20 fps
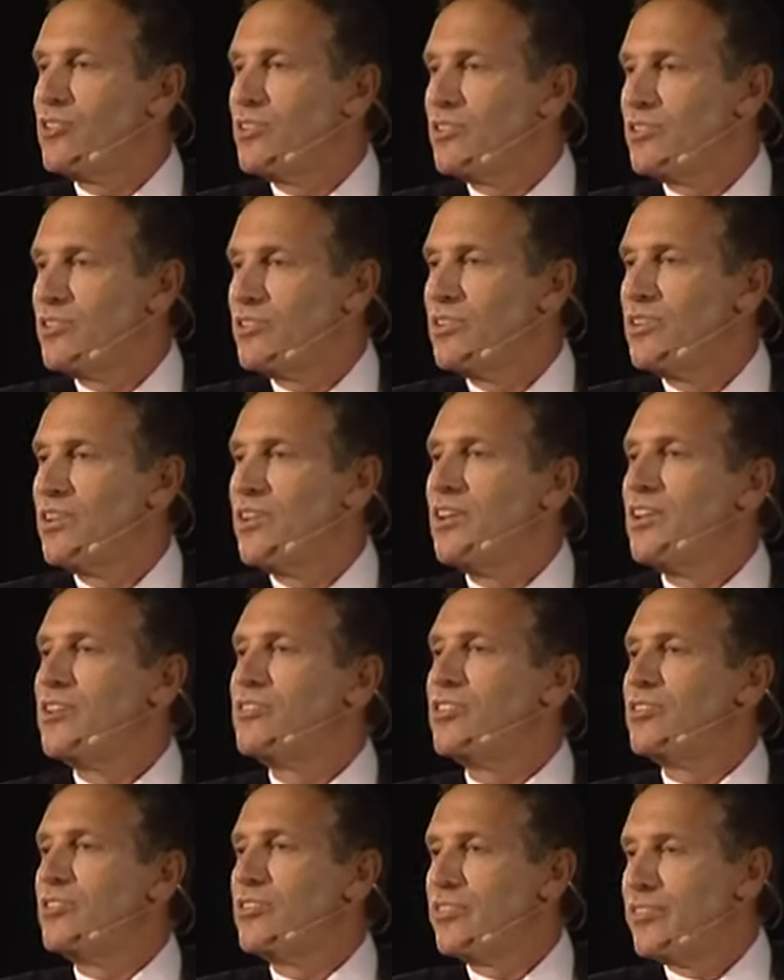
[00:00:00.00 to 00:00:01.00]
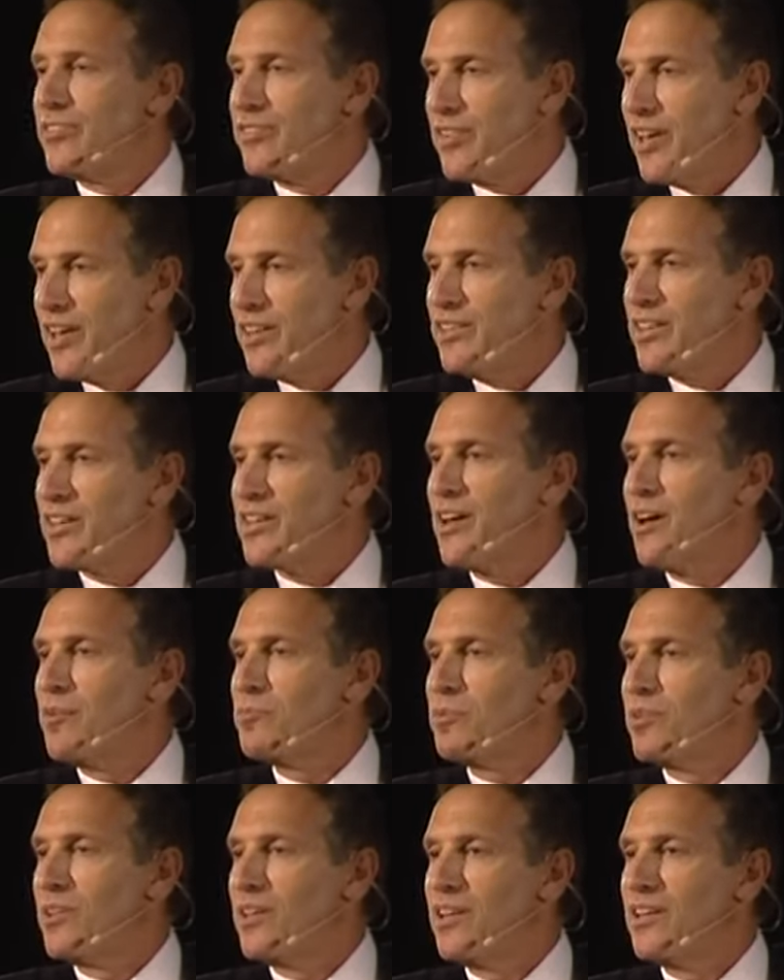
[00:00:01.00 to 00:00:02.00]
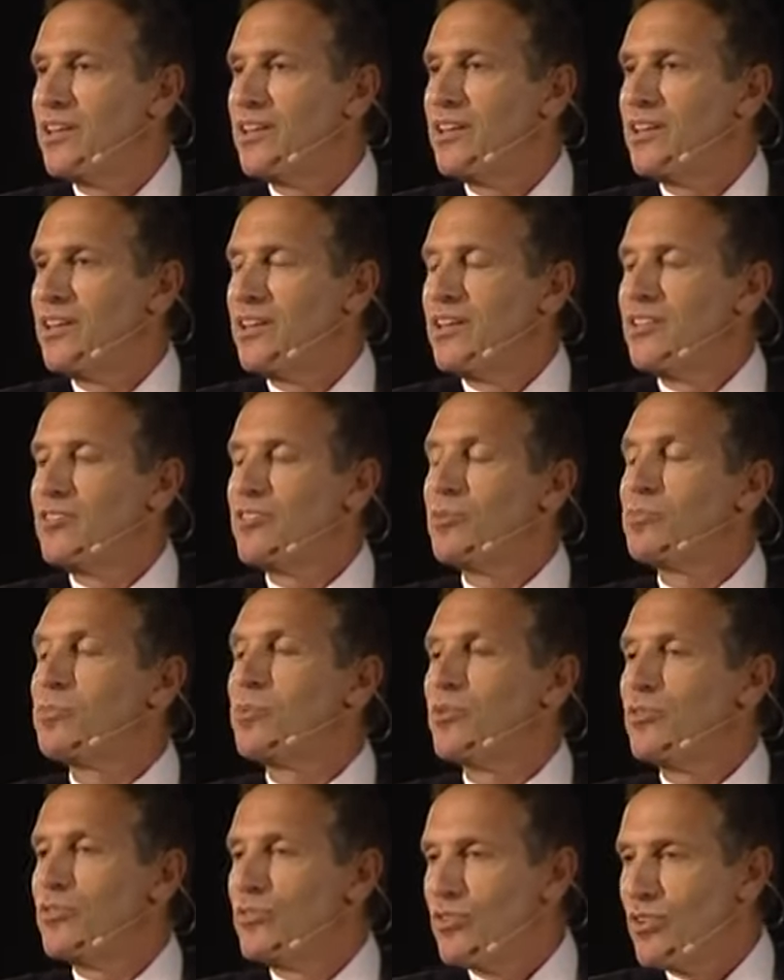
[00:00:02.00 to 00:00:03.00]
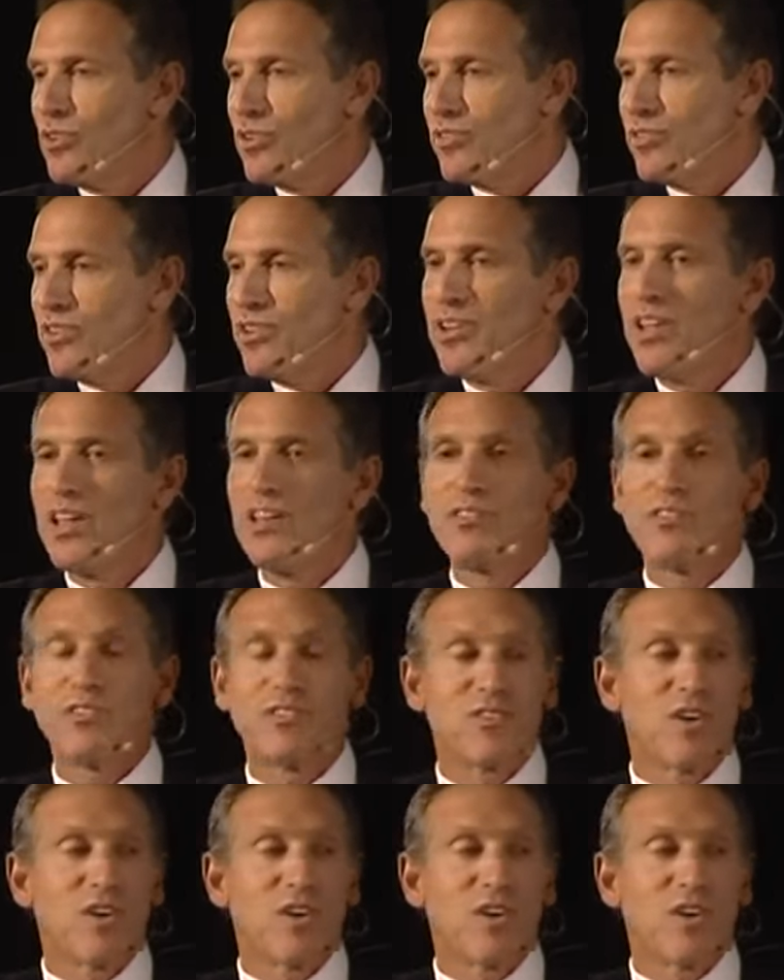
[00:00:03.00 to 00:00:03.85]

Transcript: do to defend the company, to preserve it, and to